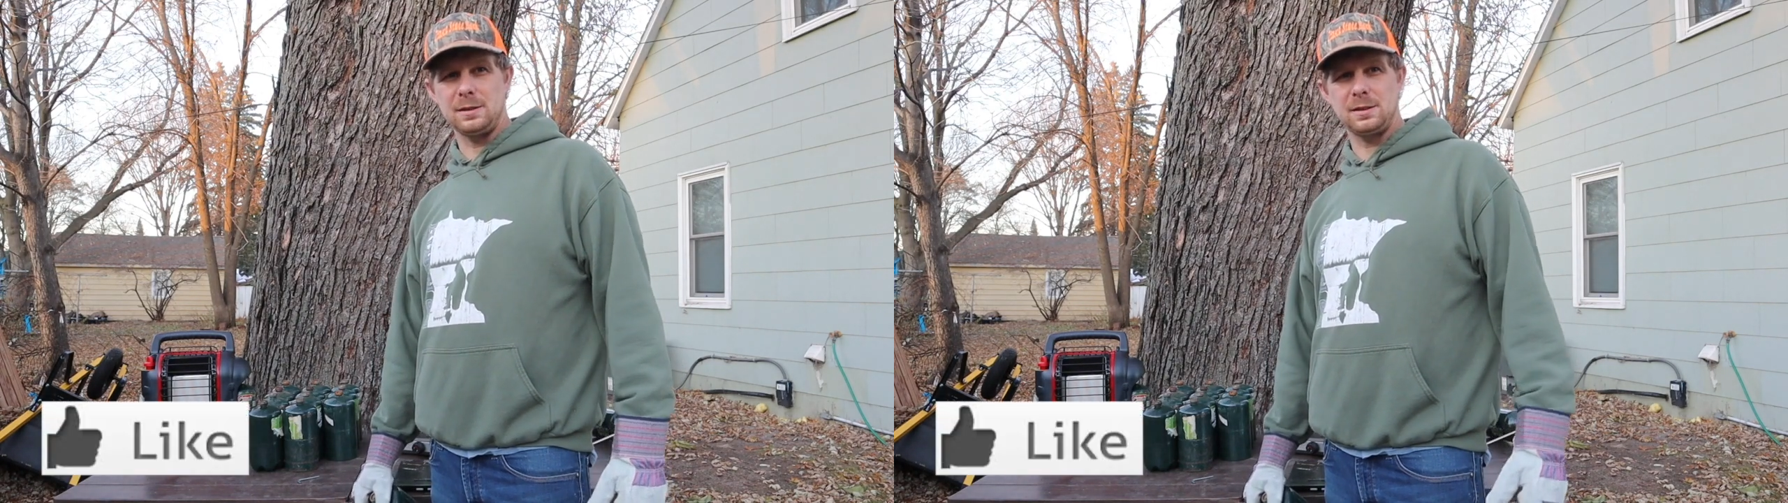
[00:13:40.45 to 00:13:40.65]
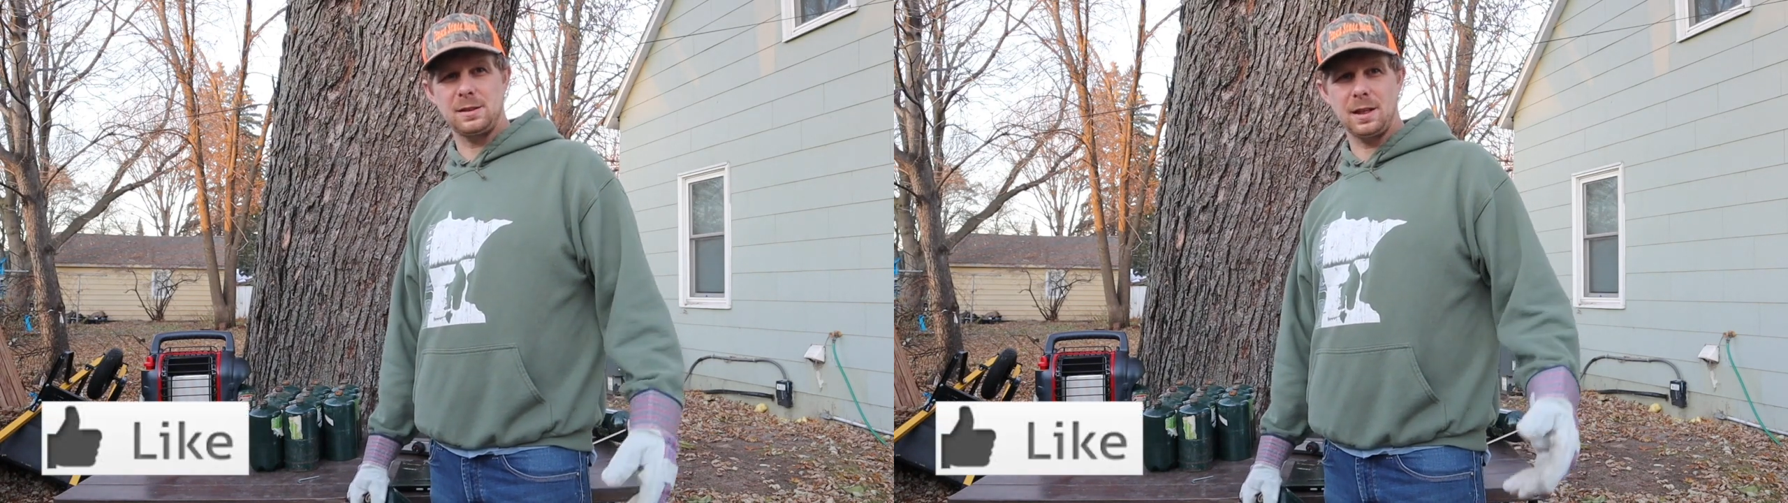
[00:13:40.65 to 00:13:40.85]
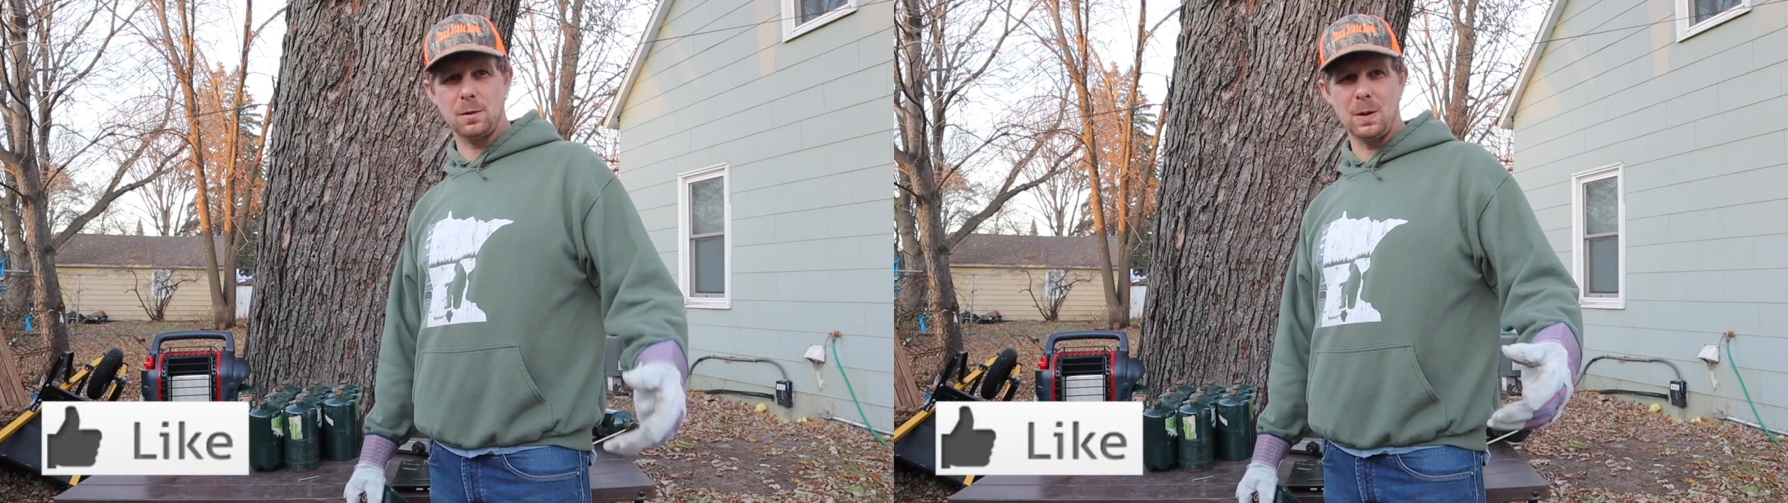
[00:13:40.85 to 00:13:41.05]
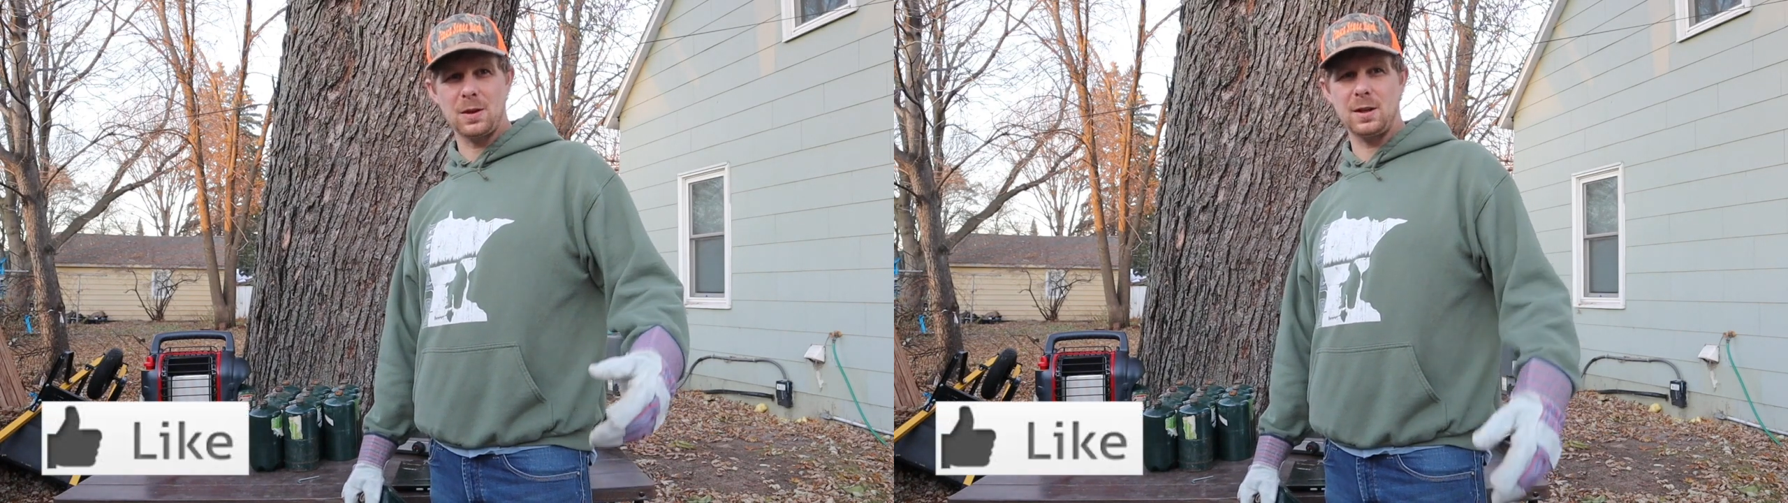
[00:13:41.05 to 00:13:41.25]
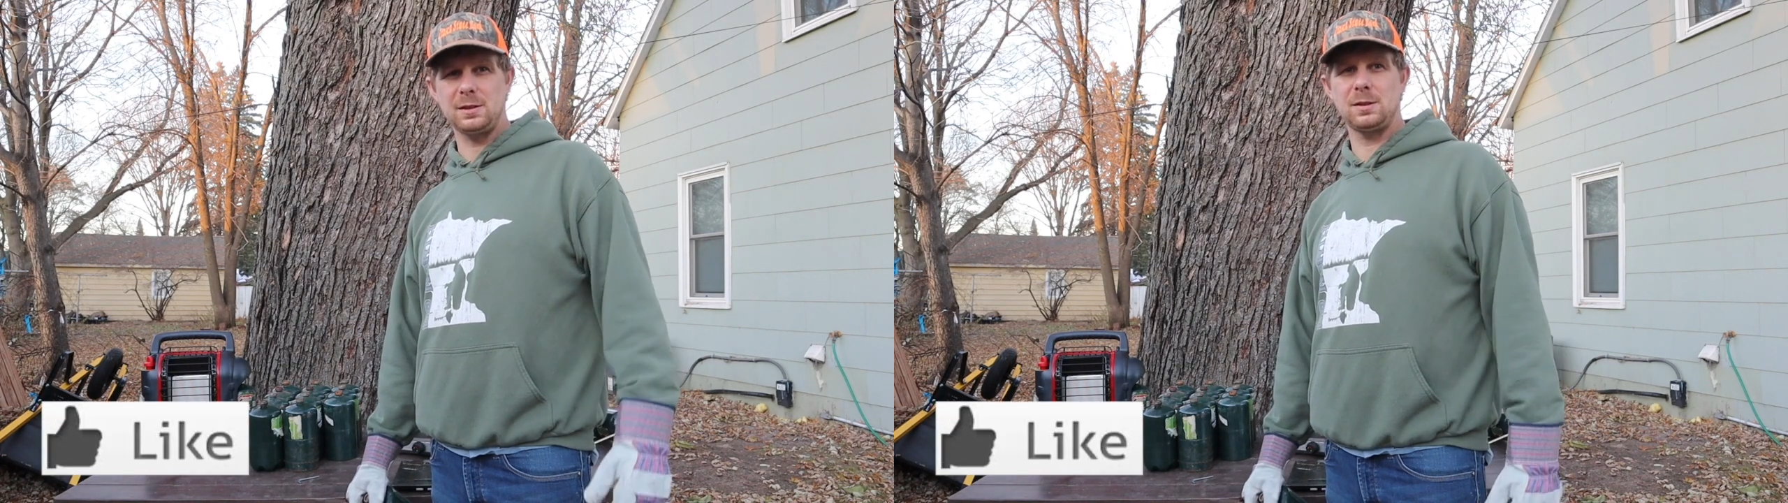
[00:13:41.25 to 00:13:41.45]
Stick
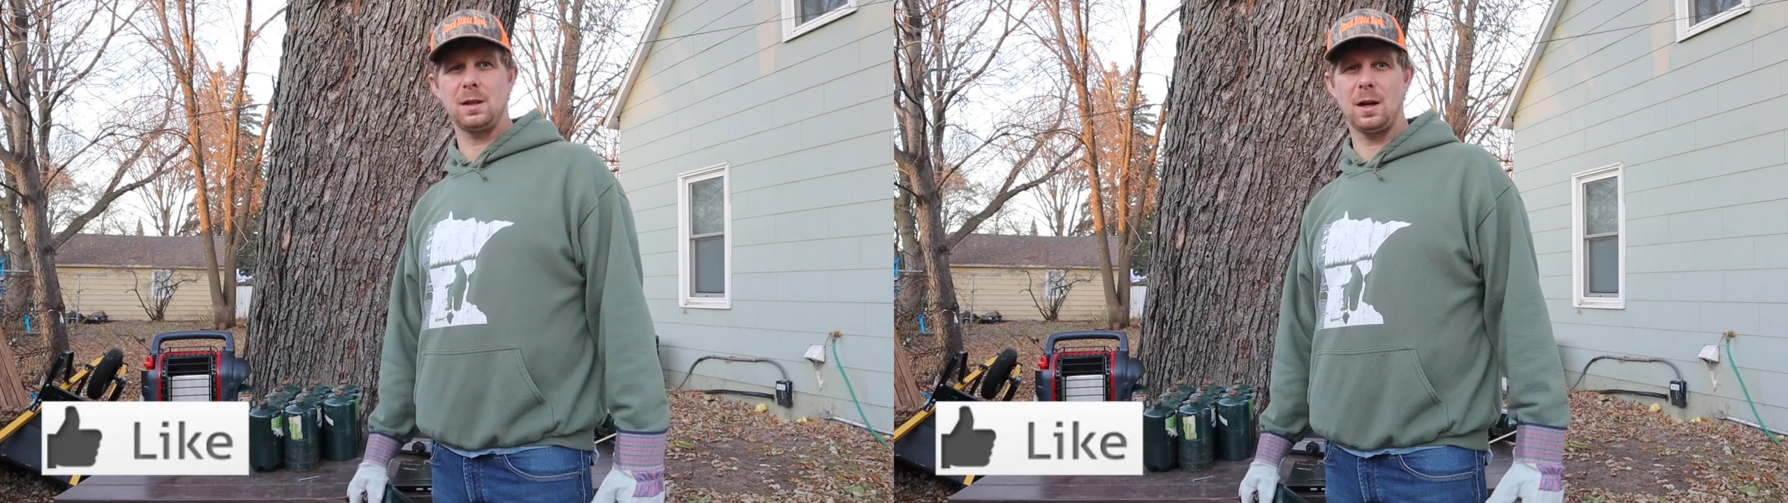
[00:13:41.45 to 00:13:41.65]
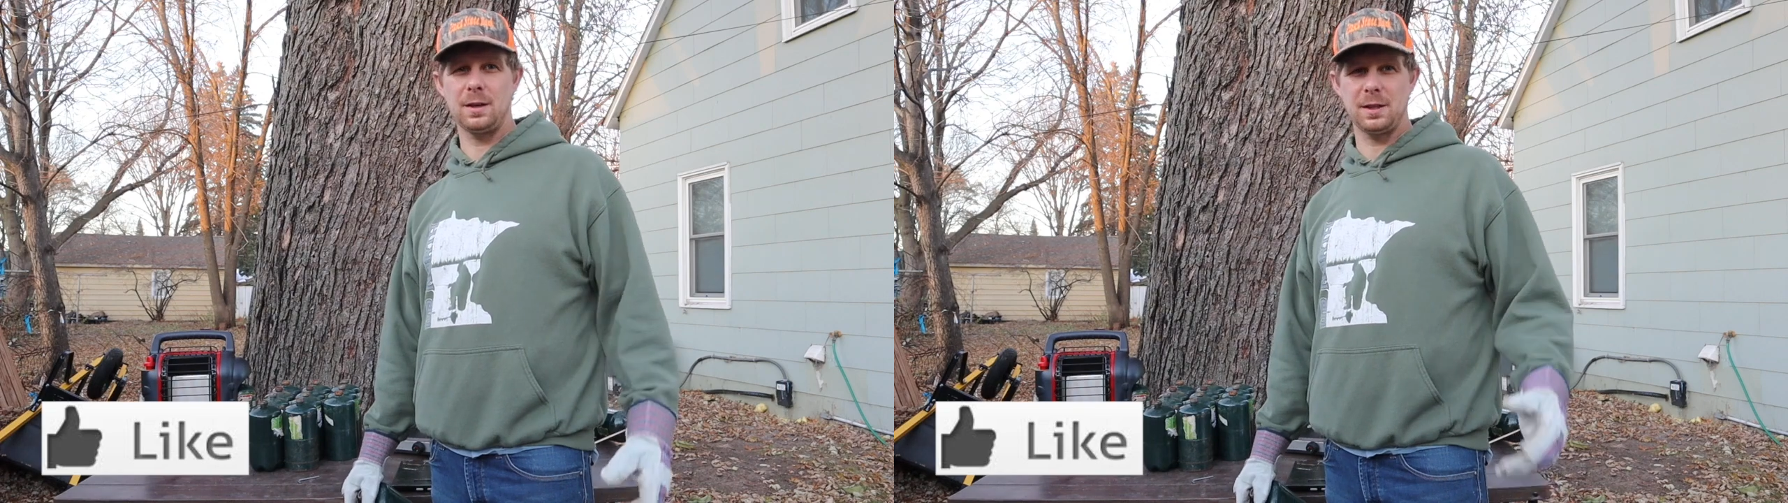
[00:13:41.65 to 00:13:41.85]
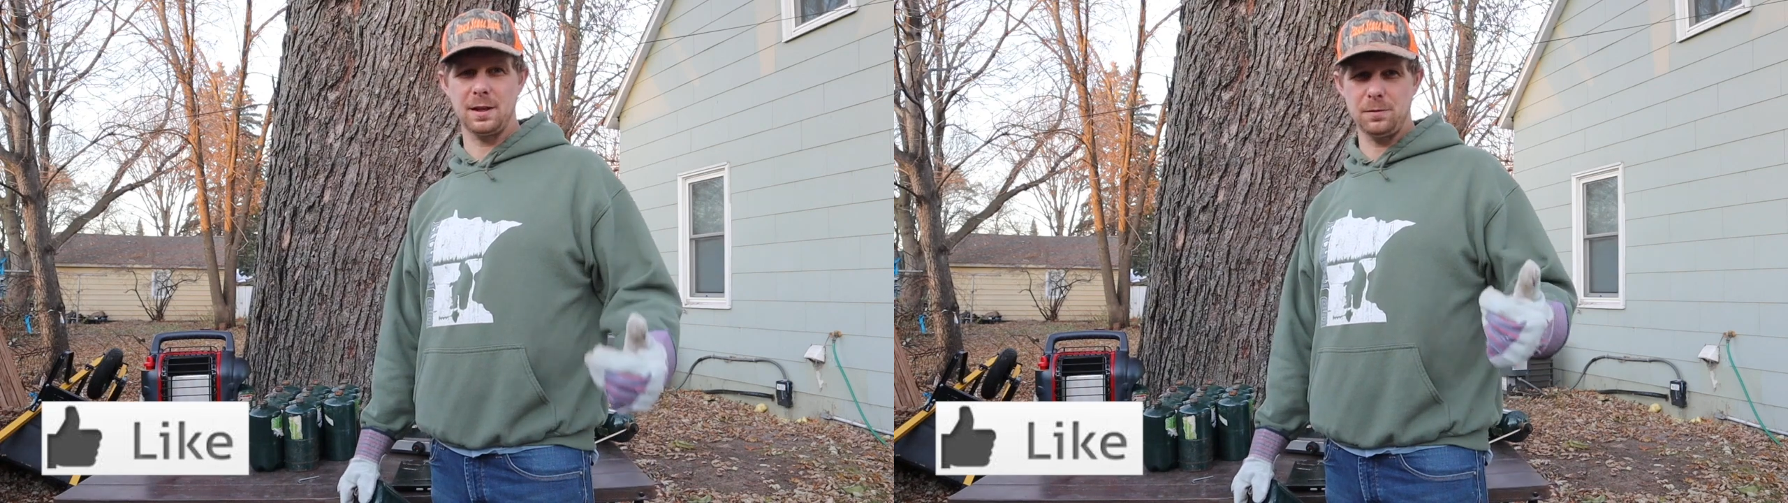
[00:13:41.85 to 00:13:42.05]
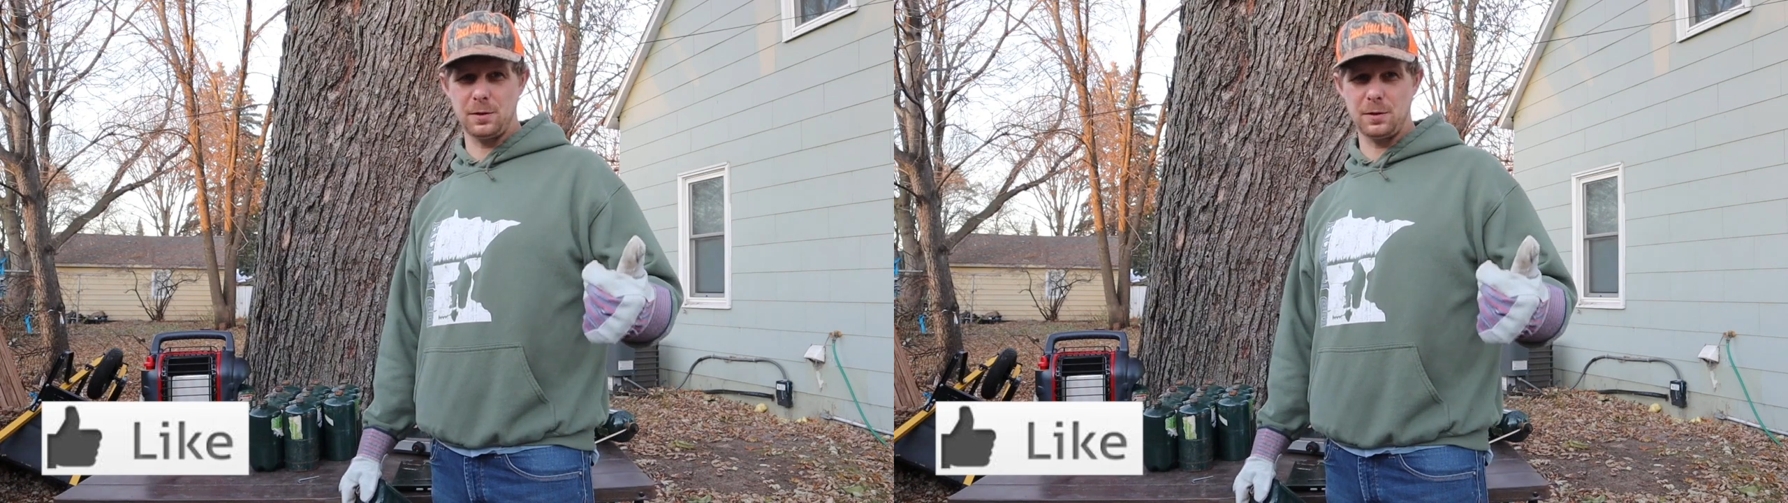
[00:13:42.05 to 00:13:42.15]
with us, hunting,